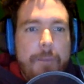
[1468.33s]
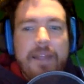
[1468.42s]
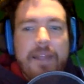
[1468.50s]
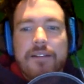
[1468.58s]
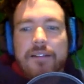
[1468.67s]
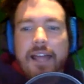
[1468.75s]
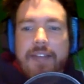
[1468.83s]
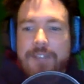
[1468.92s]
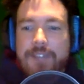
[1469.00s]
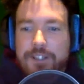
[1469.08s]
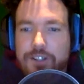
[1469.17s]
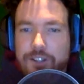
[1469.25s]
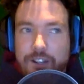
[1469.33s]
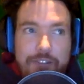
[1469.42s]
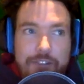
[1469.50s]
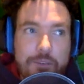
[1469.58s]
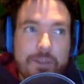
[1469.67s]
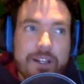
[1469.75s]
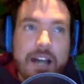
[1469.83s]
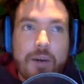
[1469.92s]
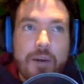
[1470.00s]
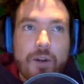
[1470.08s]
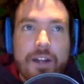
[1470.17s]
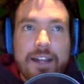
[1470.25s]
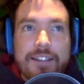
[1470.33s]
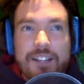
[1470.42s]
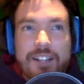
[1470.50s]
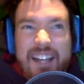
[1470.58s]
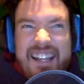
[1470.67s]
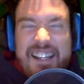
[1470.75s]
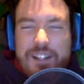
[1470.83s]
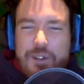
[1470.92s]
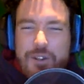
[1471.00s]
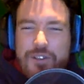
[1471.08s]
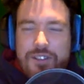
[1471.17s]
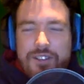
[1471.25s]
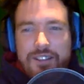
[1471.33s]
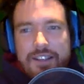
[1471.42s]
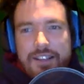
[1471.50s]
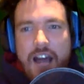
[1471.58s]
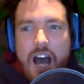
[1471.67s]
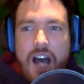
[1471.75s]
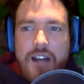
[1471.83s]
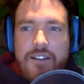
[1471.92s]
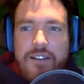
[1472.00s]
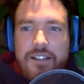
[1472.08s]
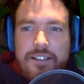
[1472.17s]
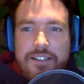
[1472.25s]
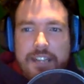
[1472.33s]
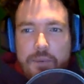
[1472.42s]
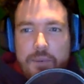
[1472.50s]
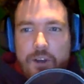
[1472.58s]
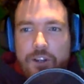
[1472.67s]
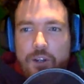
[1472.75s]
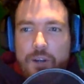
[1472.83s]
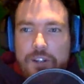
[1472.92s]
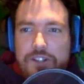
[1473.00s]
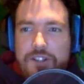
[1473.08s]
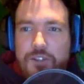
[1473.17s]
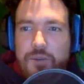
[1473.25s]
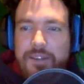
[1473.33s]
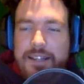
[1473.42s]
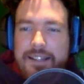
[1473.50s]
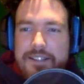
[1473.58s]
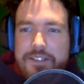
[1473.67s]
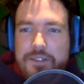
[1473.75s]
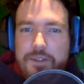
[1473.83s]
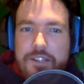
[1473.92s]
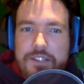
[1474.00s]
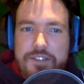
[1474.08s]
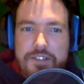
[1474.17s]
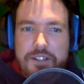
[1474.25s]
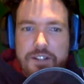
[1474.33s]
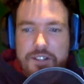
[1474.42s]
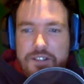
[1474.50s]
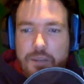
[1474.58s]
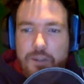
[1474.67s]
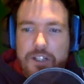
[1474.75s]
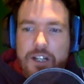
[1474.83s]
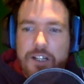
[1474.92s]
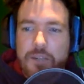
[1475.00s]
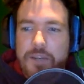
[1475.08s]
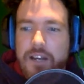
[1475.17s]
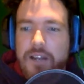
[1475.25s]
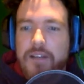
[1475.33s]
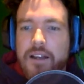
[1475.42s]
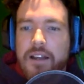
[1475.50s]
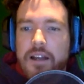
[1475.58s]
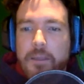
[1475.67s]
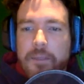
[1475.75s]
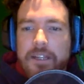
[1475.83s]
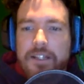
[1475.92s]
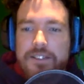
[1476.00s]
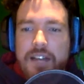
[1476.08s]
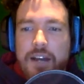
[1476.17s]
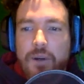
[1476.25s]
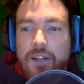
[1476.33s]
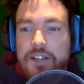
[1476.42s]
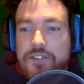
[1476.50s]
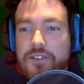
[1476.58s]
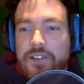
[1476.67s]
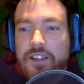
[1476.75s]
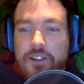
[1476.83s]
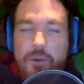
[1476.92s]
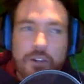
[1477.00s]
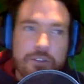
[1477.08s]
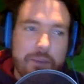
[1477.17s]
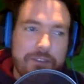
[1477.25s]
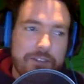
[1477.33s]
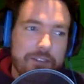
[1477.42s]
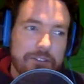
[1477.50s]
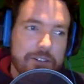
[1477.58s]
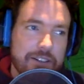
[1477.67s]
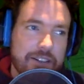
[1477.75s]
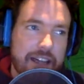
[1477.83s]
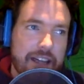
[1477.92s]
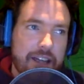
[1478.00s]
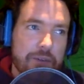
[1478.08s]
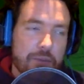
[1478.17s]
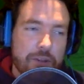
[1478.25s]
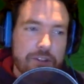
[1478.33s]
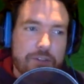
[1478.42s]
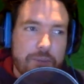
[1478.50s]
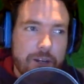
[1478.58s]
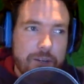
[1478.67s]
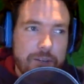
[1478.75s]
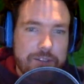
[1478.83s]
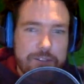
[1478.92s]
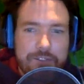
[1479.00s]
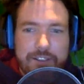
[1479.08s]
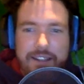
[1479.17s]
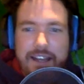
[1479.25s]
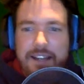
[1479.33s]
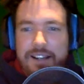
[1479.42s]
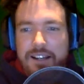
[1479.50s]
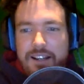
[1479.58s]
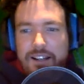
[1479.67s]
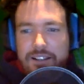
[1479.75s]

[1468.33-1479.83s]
And Victor and everybody, I will answer any of those. Keep all the questions related to these theories that we're talking about, because I will answer the other ones, my favorite games, what inspired me, stuff like that,